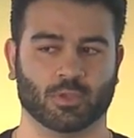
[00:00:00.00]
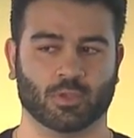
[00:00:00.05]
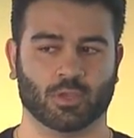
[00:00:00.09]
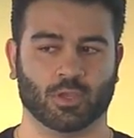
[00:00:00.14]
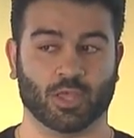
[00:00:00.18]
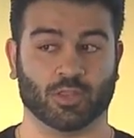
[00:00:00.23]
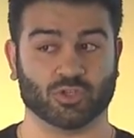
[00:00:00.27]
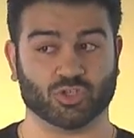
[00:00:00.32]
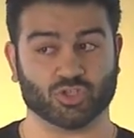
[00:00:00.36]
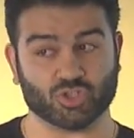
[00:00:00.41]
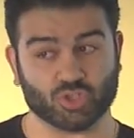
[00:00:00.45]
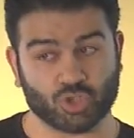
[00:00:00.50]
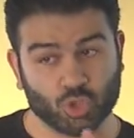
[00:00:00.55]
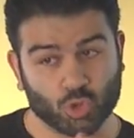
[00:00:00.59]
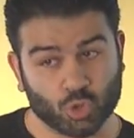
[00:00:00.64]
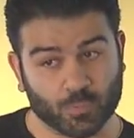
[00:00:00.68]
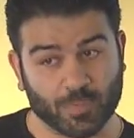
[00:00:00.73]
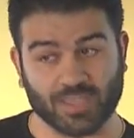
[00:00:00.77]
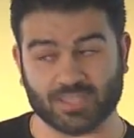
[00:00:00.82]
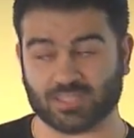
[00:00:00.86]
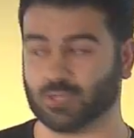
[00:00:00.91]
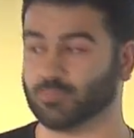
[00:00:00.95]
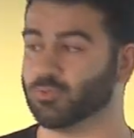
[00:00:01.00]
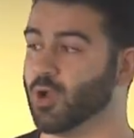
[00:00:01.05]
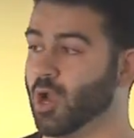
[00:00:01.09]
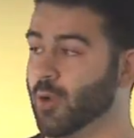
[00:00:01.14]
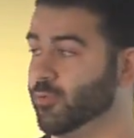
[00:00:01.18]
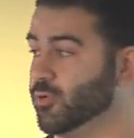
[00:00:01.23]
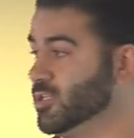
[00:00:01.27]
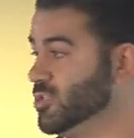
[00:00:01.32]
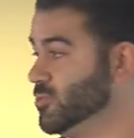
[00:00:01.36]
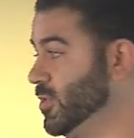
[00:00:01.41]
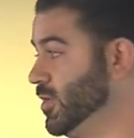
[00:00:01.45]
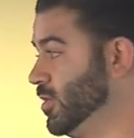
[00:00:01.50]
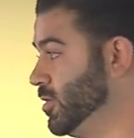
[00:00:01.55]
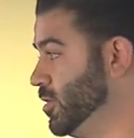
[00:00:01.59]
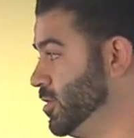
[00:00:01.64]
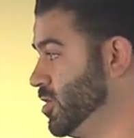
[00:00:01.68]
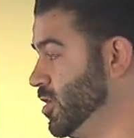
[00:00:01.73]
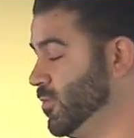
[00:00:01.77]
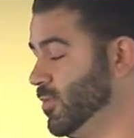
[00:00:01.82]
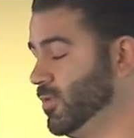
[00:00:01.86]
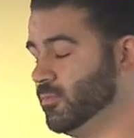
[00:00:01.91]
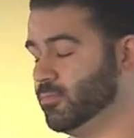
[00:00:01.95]
And there's two basic properties we can
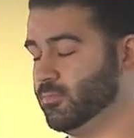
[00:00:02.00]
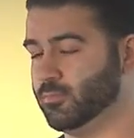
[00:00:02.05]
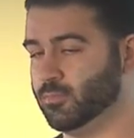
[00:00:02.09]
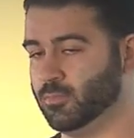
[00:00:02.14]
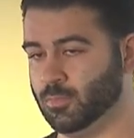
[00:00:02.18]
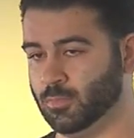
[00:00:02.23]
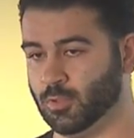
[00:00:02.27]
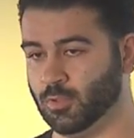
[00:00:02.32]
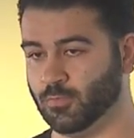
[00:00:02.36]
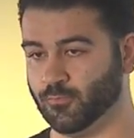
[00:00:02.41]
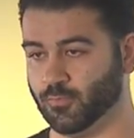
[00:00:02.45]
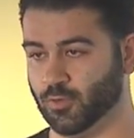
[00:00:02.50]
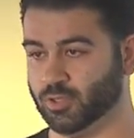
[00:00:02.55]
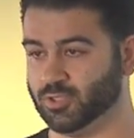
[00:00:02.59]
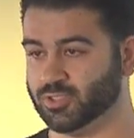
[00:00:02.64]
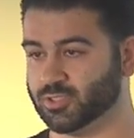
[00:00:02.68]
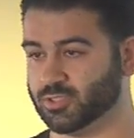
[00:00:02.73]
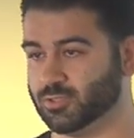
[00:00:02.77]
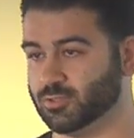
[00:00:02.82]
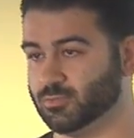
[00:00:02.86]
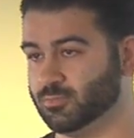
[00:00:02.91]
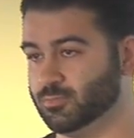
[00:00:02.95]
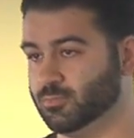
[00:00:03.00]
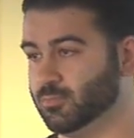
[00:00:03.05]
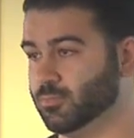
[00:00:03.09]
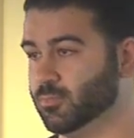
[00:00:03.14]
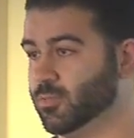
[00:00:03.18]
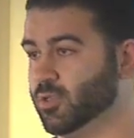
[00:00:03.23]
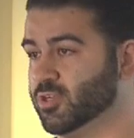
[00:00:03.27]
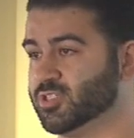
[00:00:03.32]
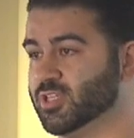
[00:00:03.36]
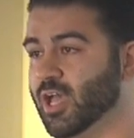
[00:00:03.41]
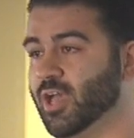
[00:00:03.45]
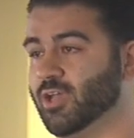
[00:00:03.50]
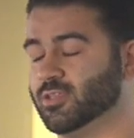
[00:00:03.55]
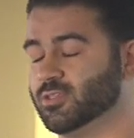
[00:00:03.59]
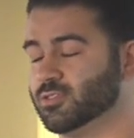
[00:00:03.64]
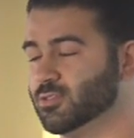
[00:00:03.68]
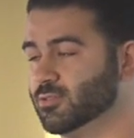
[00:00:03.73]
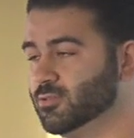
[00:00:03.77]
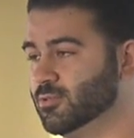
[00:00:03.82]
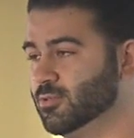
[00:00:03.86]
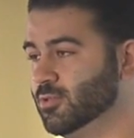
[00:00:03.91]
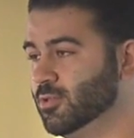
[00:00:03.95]
determine. First, their
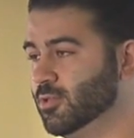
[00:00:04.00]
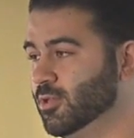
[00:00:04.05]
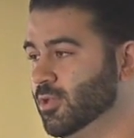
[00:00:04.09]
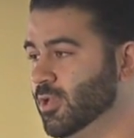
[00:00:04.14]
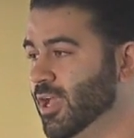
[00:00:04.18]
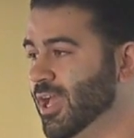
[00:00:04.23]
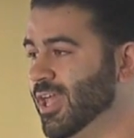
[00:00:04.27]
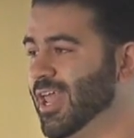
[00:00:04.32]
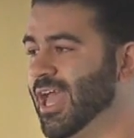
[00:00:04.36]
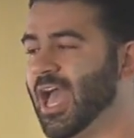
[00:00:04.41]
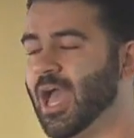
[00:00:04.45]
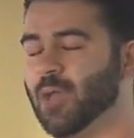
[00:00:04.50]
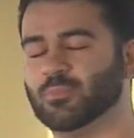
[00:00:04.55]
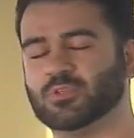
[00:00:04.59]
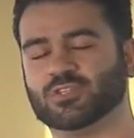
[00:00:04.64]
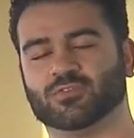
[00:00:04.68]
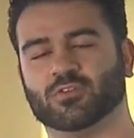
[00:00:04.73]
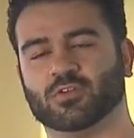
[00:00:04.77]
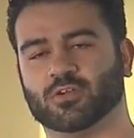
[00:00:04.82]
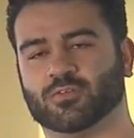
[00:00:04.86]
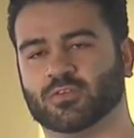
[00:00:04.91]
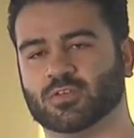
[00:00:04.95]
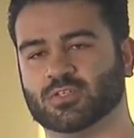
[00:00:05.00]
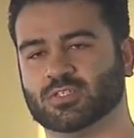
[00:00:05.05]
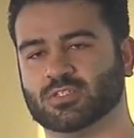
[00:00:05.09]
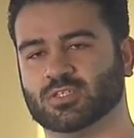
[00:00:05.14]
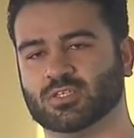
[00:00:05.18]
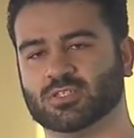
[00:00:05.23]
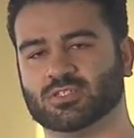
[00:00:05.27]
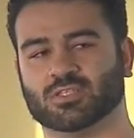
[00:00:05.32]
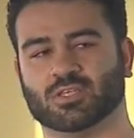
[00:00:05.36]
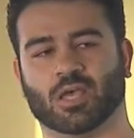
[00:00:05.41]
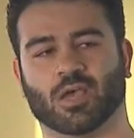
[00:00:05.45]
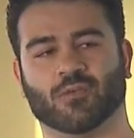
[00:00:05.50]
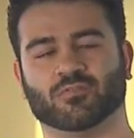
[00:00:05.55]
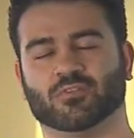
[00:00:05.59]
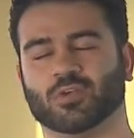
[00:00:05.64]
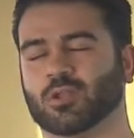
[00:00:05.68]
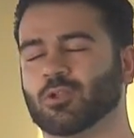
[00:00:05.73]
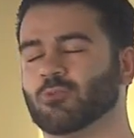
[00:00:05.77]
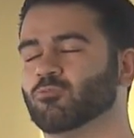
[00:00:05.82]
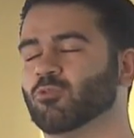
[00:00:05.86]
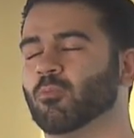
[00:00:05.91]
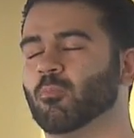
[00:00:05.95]
size. And atmospheric physicists have
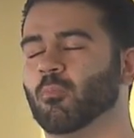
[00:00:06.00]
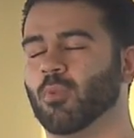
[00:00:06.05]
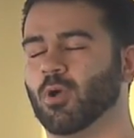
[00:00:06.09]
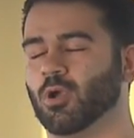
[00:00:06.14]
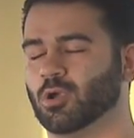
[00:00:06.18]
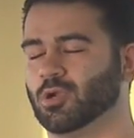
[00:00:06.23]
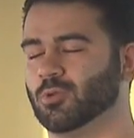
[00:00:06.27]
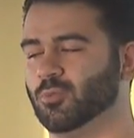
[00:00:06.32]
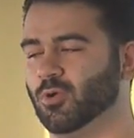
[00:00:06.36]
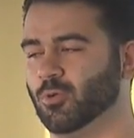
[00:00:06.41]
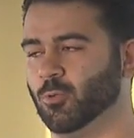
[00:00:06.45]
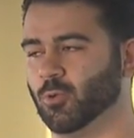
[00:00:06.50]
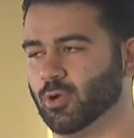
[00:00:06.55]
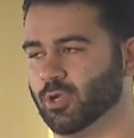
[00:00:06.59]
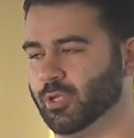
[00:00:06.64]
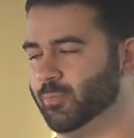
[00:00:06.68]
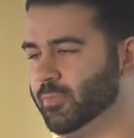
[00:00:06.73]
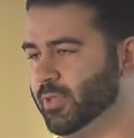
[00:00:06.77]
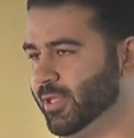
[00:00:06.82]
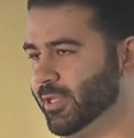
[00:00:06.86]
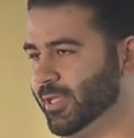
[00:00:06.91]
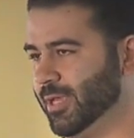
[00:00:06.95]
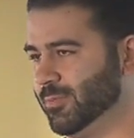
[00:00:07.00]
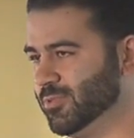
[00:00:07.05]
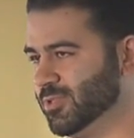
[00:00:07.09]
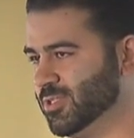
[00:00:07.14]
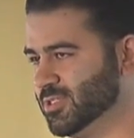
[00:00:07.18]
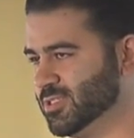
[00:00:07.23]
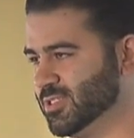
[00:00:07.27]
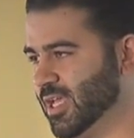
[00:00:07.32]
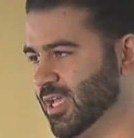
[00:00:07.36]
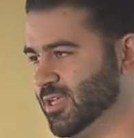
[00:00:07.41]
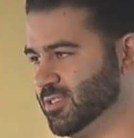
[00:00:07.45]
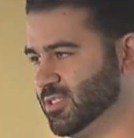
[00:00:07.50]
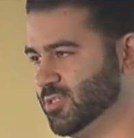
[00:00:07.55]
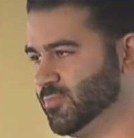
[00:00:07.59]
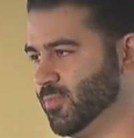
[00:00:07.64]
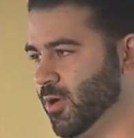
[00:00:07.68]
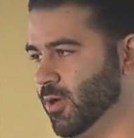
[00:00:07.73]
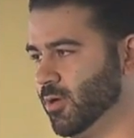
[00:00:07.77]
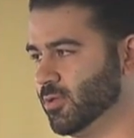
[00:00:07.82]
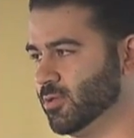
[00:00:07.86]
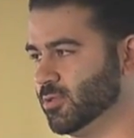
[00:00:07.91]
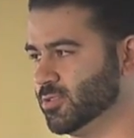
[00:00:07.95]
done remarkable work in being able to size these
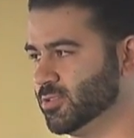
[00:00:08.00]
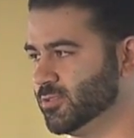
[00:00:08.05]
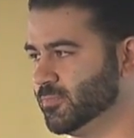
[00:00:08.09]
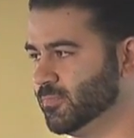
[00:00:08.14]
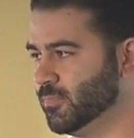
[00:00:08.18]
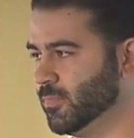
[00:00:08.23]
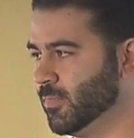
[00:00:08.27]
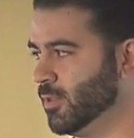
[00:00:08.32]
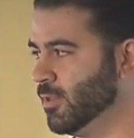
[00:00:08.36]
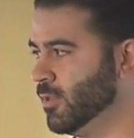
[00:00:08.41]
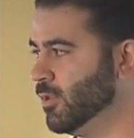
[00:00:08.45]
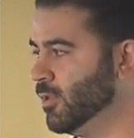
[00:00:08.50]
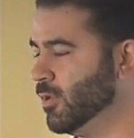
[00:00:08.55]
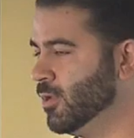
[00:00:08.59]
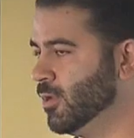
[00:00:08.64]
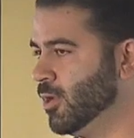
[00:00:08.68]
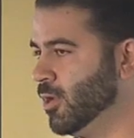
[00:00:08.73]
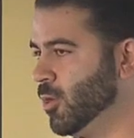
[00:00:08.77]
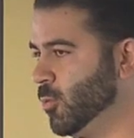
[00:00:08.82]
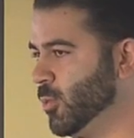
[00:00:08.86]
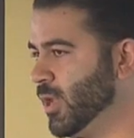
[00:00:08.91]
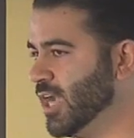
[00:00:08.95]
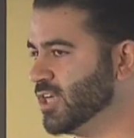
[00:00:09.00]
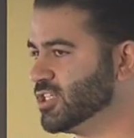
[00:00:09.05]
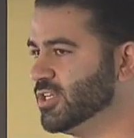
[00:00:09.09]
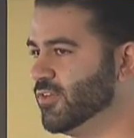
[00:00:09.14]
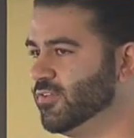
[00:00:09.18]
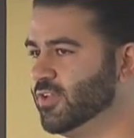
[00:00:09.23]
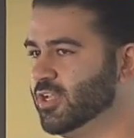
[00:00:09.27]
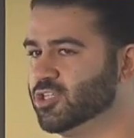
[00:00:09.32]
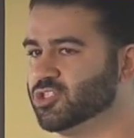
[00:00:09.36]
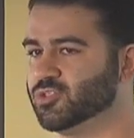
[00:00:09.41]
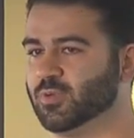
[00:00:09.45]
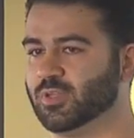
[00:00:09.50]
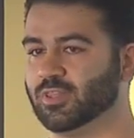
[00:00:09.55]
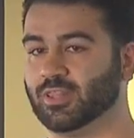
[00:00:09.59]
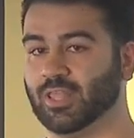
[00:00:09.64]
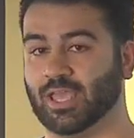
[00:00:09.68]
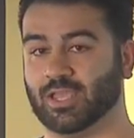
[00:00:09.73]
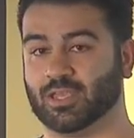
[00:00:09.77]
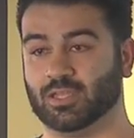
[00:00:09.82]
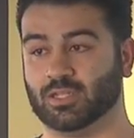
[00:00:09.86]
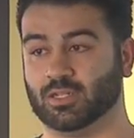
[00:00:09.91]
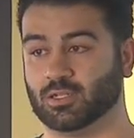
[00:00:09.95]
particles. We actually have an instrument
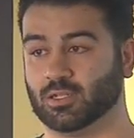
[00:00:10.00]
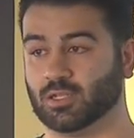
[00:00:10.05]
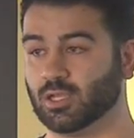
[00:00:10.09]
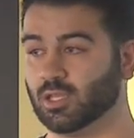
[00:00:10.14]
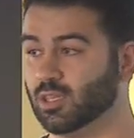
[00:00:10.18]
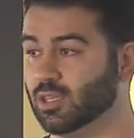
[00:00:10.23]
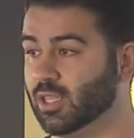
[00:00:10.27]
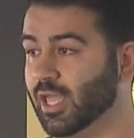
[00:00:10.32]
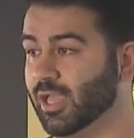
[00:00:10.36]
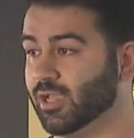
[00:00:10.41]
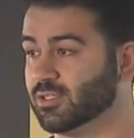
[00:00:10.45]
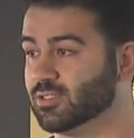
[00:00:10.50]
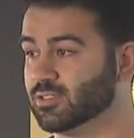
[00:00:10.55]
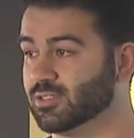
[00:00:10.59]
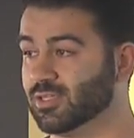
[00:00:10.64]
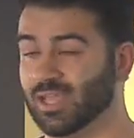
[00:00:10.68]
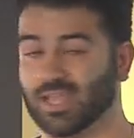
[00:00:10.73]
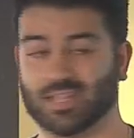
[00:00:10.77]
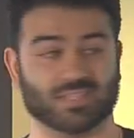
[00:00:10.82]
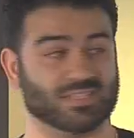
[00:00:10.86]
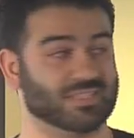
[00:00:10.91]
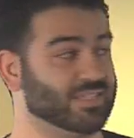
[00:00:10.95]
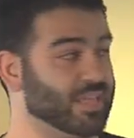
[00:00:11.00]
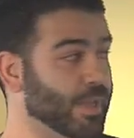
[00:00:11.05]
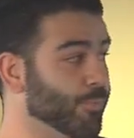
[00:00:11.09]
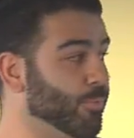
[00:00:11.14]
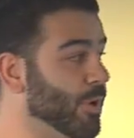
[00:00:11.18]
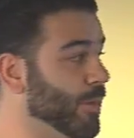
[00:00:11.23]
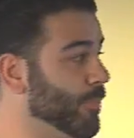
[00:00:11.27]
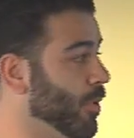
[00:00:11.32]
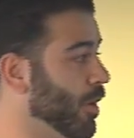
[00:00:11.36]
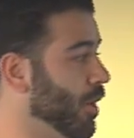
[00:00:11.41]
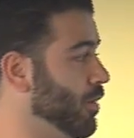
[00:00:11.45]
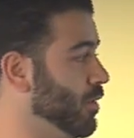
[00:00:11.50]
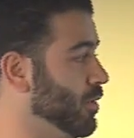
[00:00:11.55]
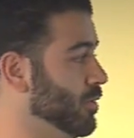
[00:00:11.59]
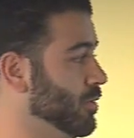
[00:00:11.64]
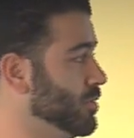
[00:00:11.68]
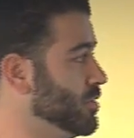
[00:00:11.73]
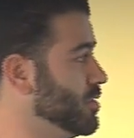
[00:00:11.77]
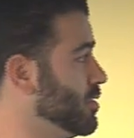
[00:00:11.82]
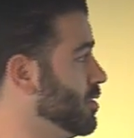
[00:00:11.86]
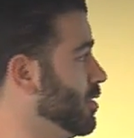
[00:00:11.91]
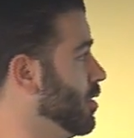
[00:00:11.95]
that can collect and separate
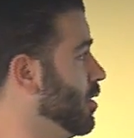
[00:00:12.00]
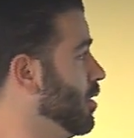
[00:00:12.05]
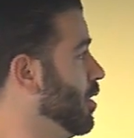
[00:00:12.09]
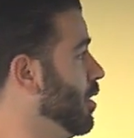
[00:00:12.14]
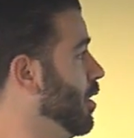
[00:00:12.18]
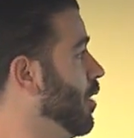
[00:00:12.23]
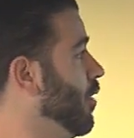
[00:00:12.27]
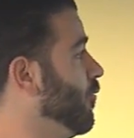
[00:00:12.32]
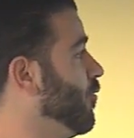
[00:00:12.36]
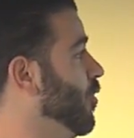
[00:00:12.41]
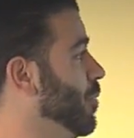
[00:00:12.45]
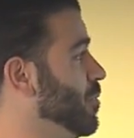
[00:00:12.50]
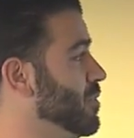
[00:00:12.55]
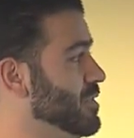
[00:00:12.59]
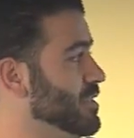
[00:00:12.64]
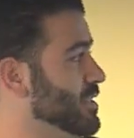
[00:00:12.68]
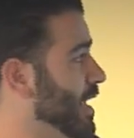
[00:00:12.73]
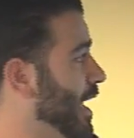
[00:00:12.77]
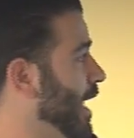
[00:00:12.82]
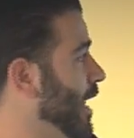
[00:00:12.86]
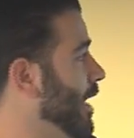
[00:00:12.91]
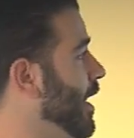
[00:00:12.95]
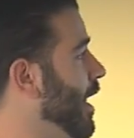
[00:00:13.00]
particles from 10